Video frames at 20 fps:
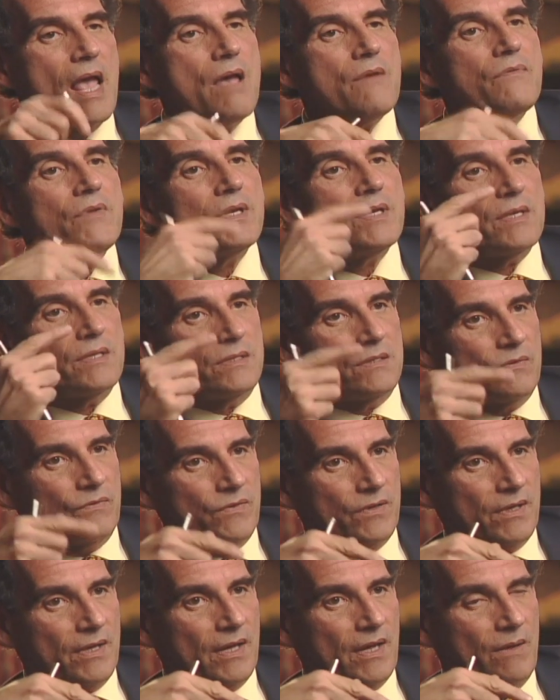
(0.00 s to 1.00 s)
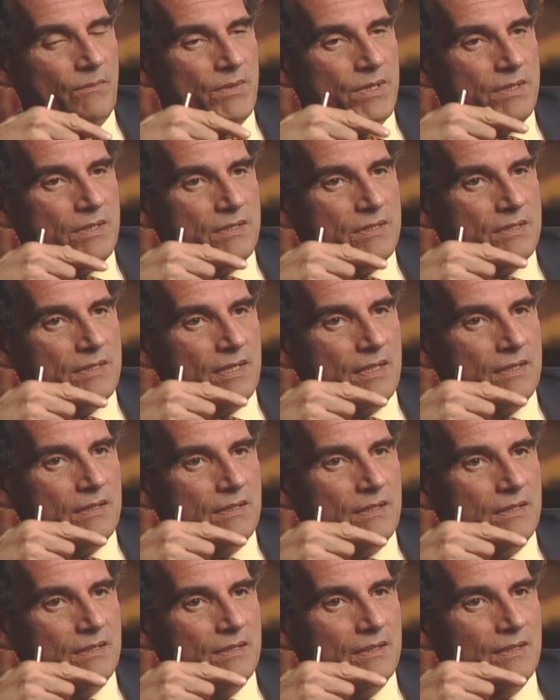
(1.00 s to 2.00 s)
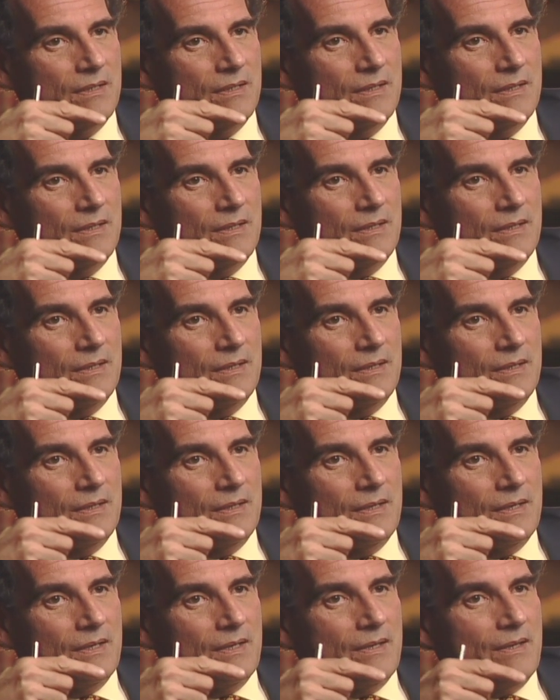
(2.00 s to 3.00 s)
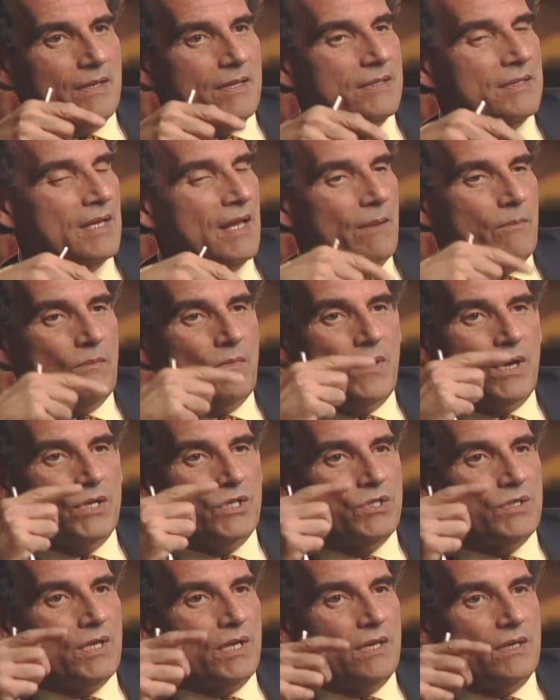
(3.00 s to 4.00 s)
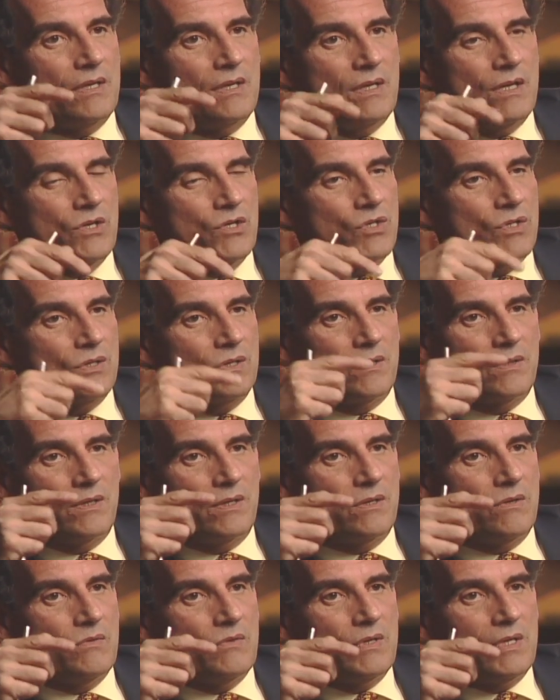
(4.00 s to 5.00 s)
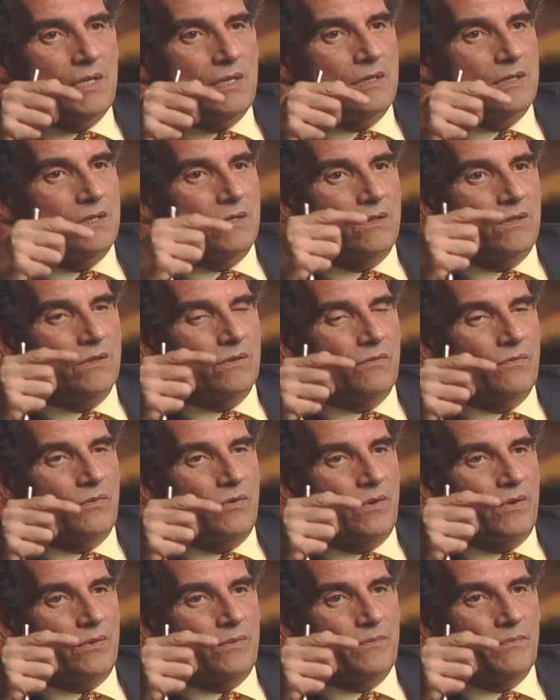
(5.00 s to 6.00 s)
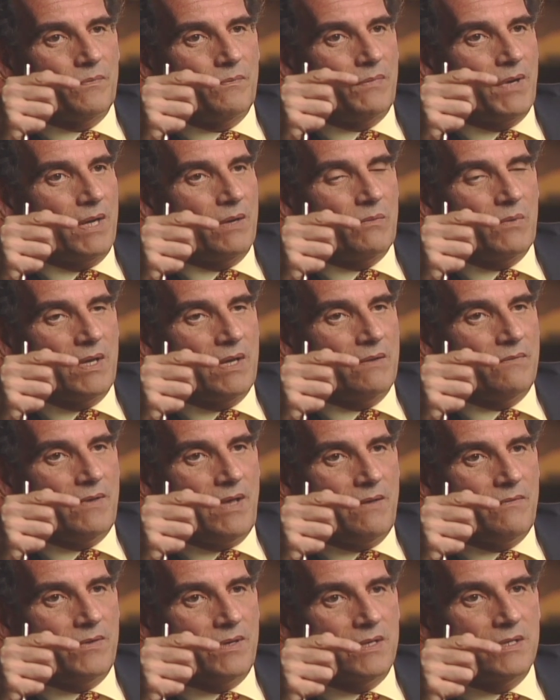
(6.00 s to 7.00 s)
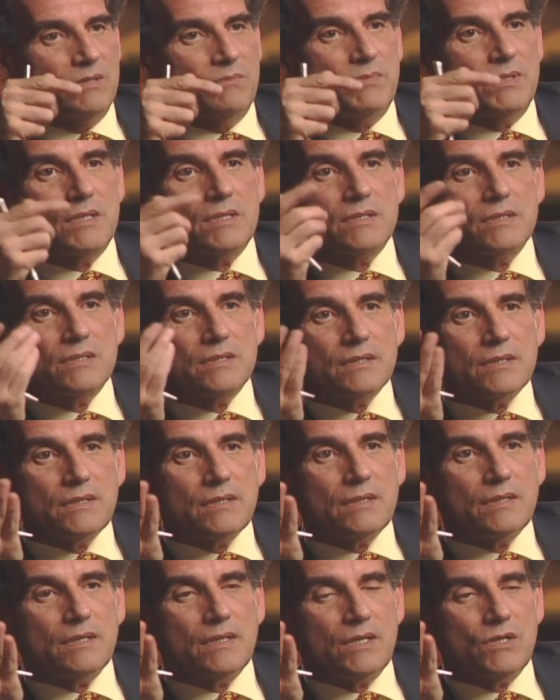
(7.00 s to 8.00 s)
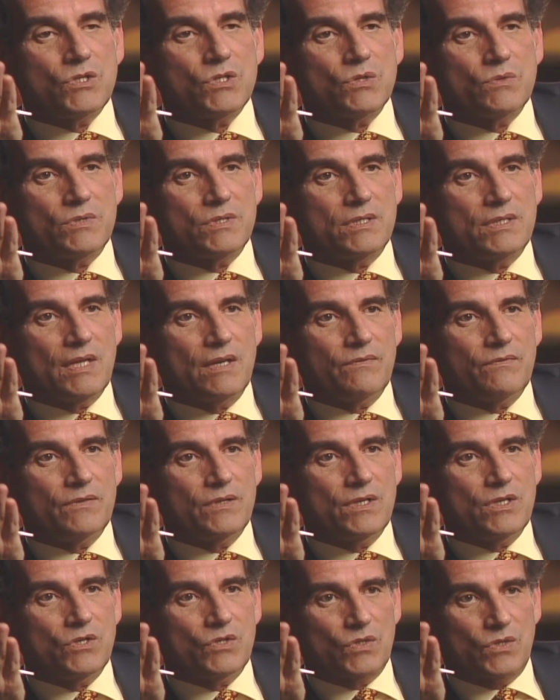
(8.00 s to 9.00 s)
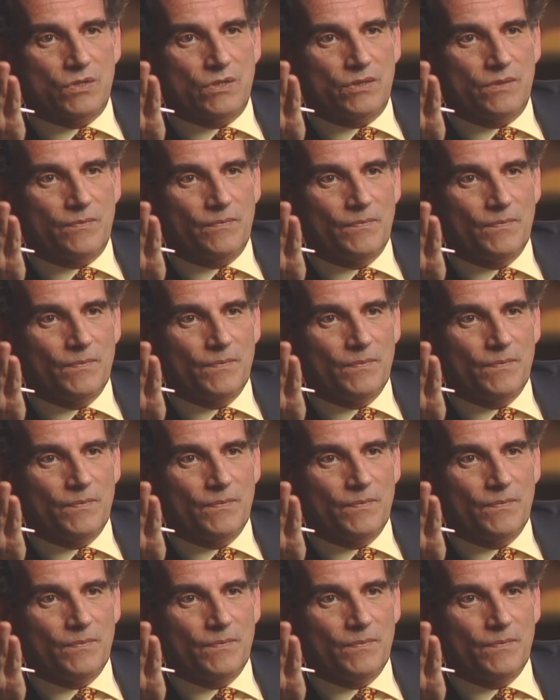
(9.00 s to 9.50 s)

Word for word: evidence for common descent, there's not much additional that you need to look for by way of evidence because the issue is definitional.